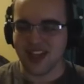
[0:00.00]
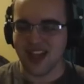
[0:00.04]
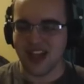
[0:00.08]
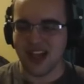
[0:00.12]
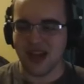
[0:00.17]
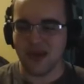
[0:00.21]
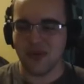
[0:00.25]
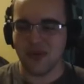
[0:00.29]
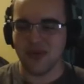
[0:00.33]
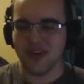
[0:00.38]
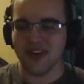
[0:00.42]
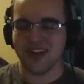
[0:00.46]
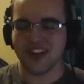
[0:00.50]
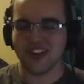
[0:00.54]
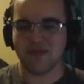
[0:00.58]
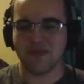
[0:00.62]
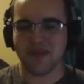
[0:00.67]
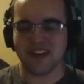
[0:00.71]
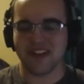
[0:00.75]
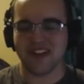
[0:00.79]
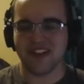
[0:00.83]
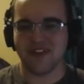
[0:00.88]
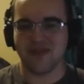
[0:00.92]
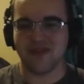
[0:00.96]
I wasn't
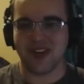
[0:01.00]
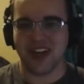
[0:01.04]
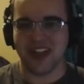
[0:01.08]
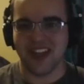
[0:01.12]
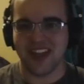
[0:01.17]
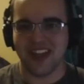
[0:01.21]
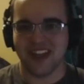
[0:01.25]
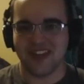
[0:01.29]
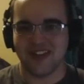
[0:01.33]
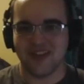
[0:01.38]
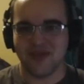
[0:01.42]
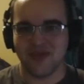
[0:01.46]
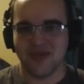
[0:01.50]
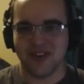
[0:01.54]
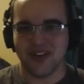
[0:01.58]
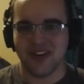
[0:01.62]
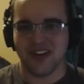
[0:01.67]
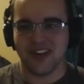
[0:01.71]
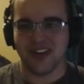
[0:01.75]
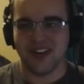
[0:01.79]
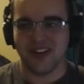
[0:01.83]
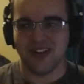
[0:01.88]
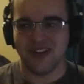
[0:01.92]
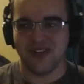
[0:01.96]
expecting Twilight to
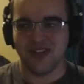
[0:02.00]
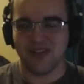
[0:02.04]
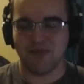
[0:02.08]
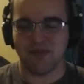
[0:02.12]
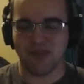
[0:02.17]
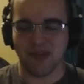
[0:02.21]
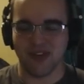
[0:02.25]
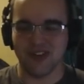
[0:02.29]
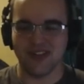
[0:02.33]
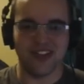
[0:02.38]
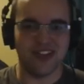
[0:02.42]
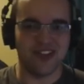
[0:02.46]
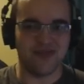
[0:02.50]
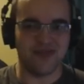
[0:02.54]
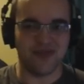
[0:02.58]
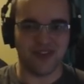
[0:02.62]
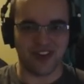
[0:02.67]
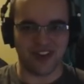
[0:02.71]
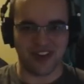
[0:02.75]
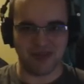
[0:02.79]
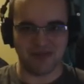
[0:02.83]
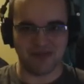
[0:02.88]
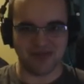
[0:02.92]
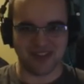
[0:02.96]
uh, literally burst into
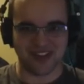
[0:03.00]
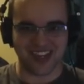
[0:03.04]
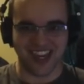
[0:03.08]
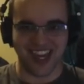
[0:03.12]
flames.